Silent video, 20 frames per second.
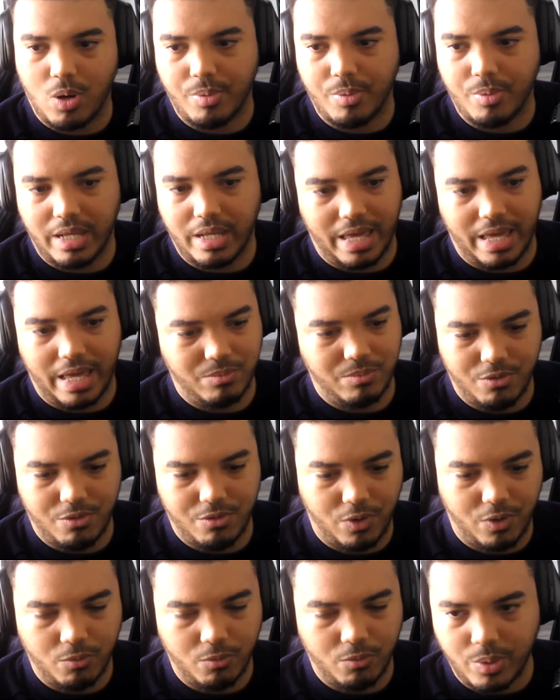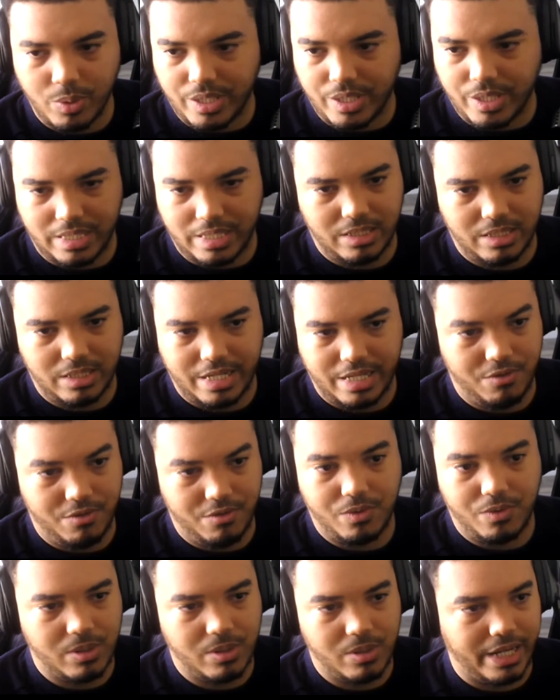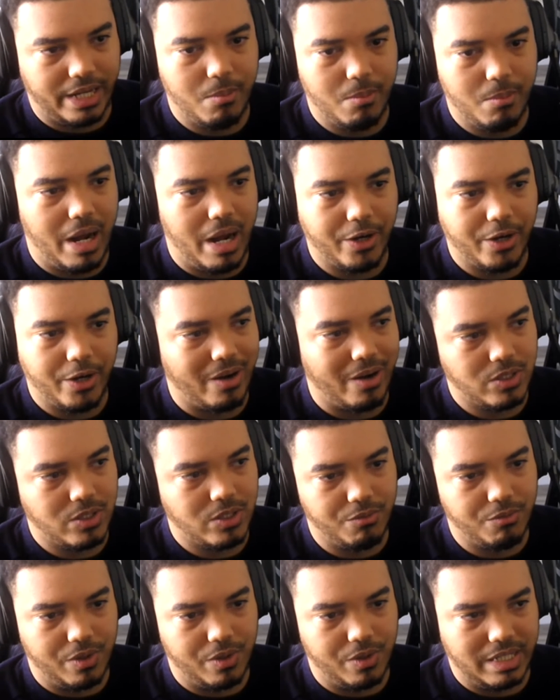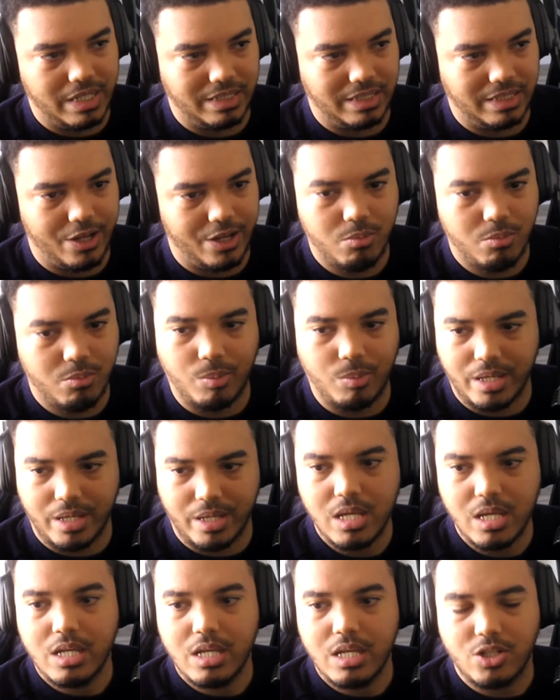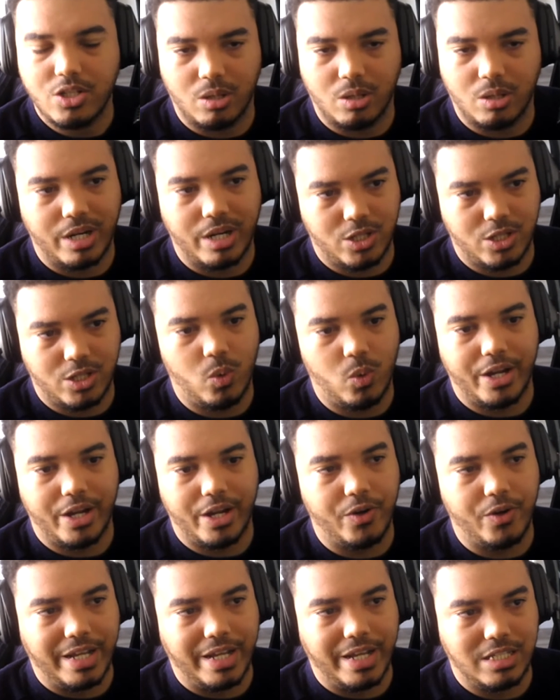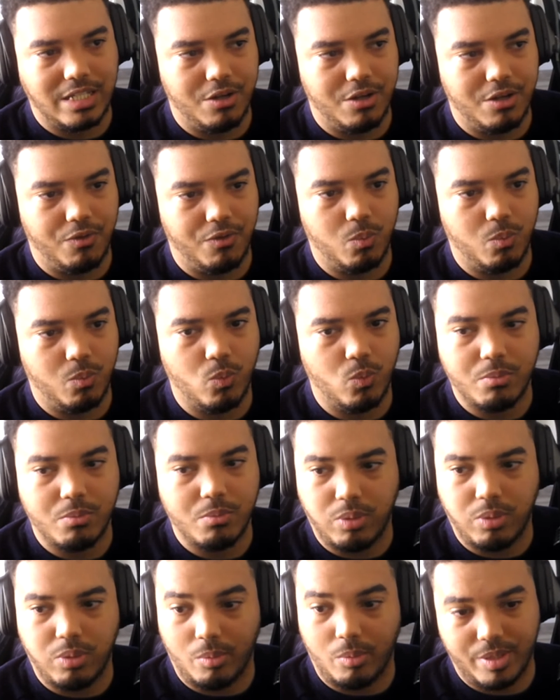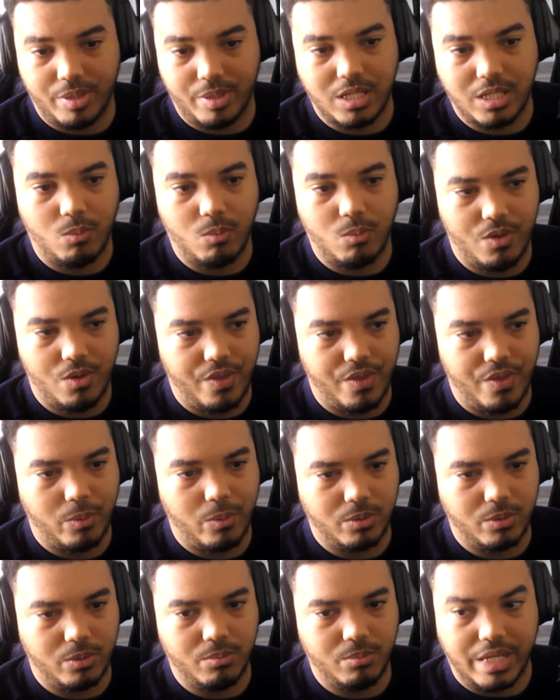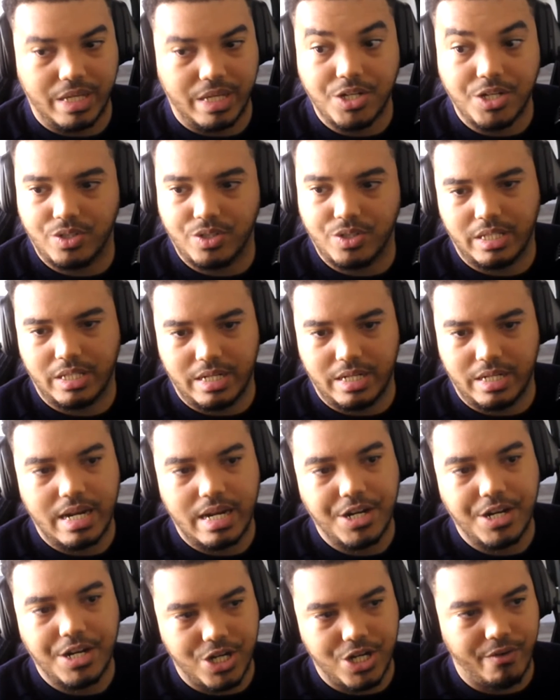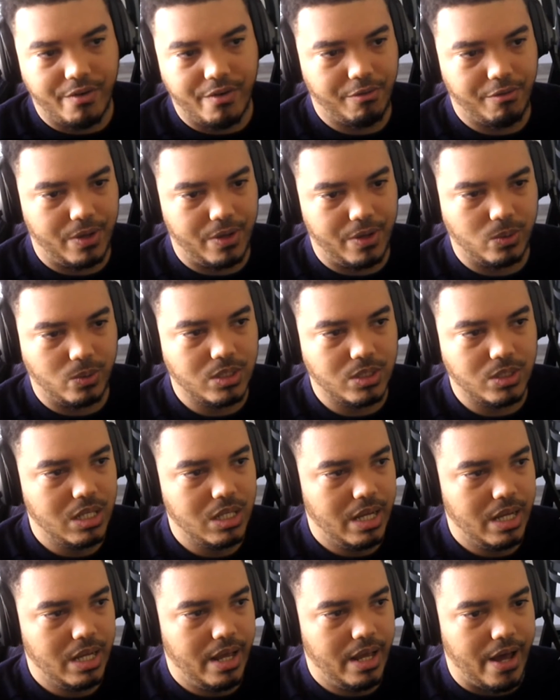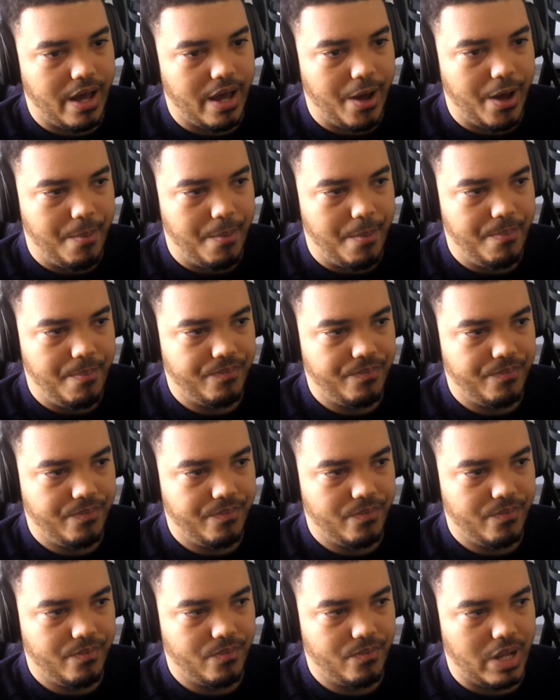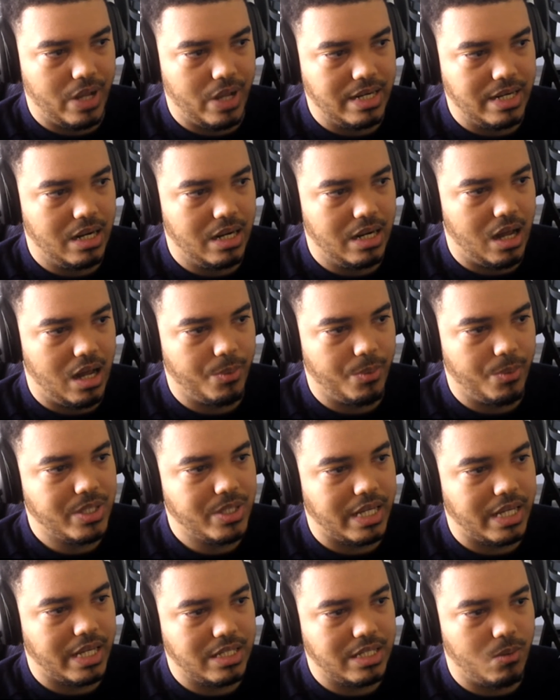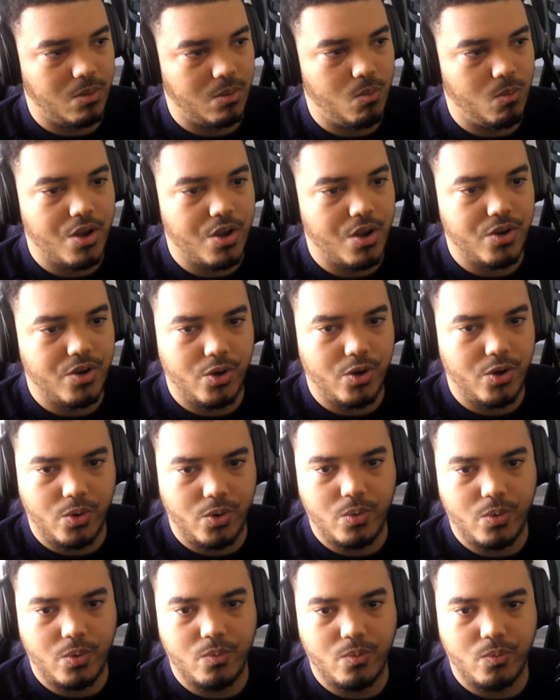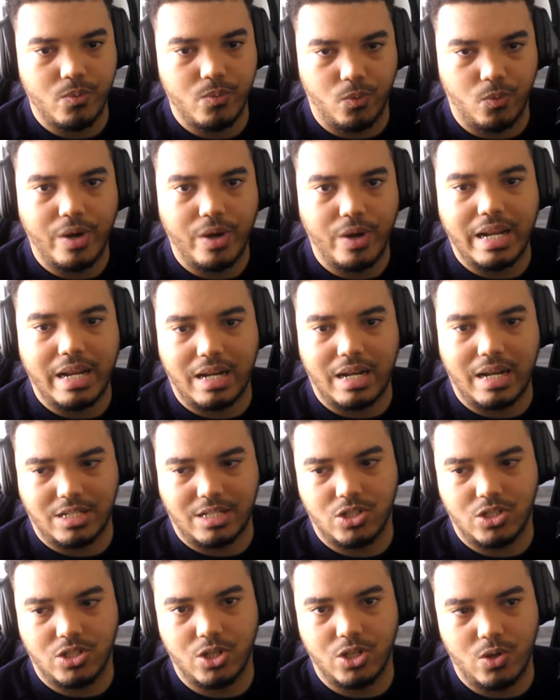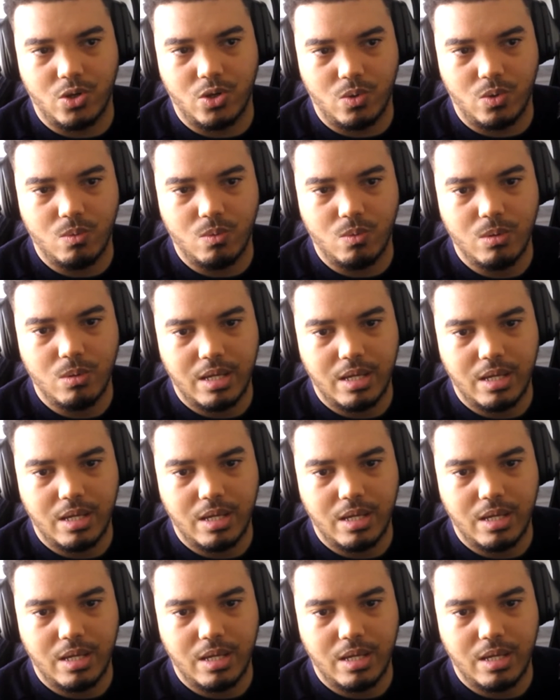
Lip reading: popular games that involve building, like even like a Minecraft or something like that, you're probably someone that's quite creative. It would probably be someone that would be interested in an engineering field. Um, and I would say someone who really likes to